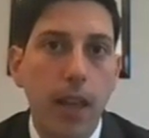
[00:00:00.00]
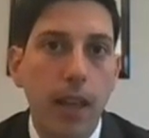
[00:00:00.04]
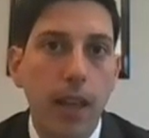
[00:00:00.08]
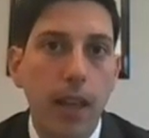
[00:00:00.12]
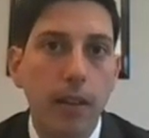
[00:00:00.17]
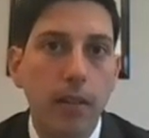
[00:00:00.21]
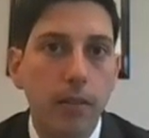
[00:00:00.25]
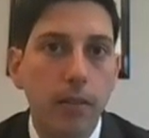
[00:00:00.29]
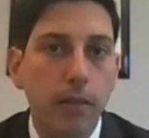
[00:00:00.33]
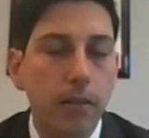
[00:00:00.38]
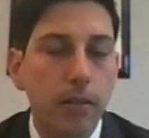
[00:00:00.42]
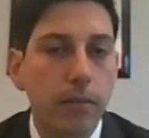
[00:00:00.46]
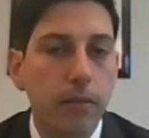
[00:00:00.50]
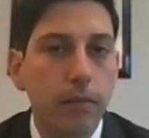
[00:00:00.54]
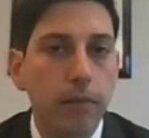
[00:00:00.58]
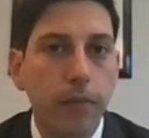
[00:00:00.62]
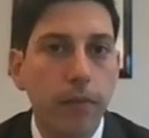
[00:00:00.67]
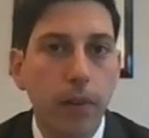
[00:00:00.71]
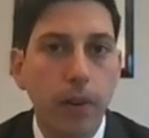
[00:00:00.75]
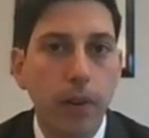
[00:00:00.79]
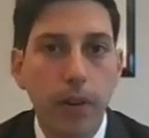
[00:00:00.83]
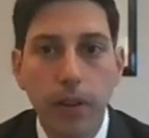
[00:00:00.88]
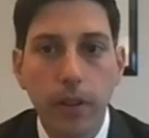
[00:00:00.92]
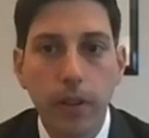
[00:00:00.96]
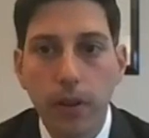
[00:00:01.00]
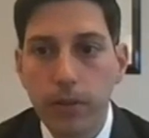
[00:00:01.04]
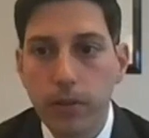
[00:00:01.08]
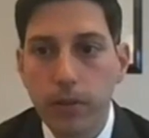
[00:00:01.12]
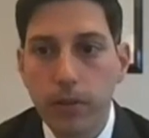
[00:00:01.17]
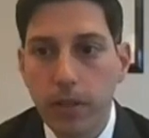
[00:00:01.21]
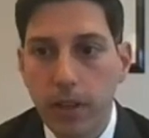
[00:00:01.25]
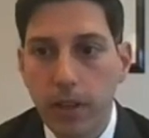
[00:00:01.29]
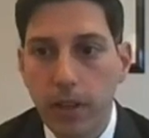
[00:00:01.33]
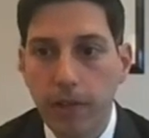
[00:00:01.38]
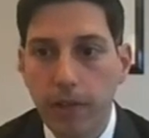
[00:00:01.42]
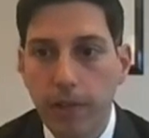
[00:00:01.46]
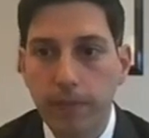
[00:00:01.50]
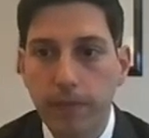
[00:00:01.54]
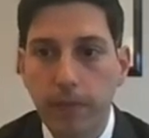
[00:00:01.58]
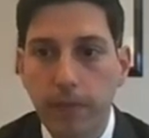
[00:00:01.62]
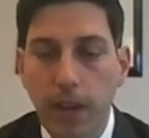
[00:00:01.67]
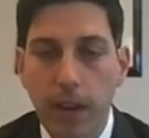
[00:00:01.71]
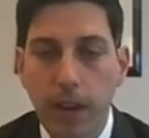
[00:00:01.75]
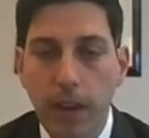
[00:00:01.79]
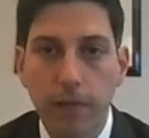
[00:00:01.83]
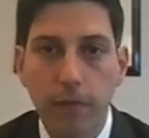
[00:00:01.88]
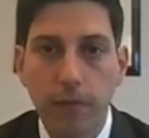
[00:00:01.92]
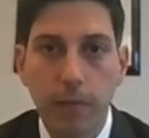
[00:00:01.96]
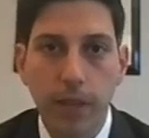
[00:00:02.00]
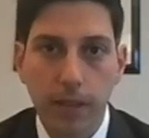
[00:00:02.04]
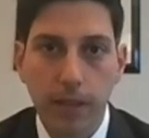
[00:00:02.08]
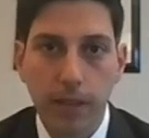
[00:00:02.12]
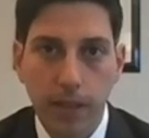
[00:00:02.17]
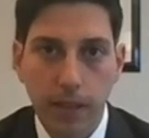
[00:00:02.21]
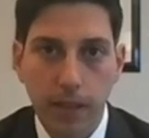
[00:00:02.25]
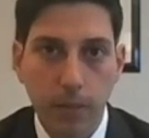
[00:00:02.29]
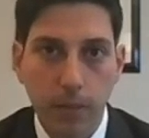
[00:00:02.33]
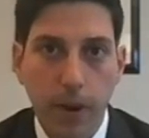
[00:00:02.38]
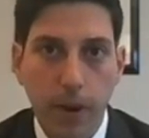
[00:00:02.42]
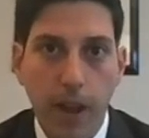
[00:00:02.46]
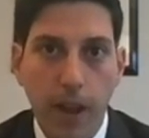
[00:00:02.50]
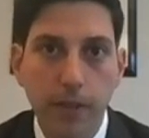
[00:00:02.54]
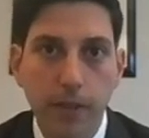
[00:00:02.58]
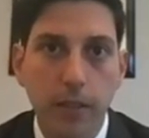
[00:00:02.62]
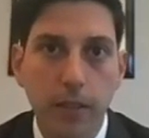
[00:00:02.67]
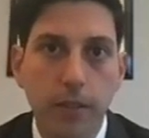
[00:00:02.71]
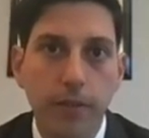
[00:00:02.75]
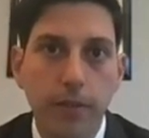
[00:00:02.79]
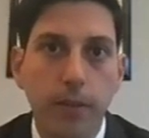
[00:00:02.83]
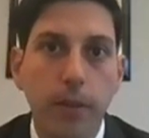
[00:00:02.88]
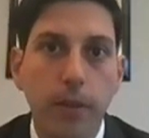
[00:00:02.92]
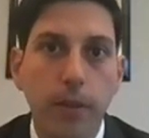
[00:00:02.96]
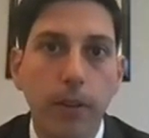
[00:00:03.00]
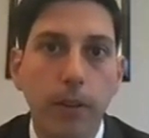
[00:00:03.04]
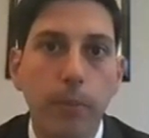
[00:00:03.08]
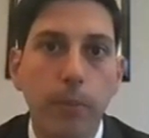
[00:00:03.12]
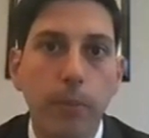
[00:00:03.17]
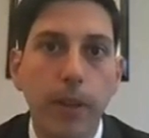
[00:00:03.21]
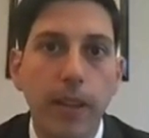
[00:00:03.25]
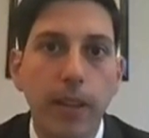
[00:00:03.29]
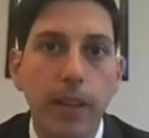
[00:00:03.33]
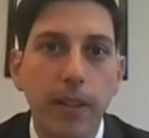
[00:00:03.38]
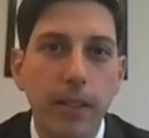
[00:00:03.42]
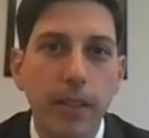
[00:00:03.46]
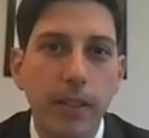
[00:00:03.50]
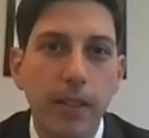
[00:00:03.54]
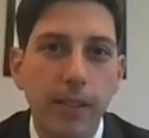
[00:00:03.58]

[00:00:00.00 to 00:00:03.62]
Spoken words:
And for those that have kind of been in the process for a little bit,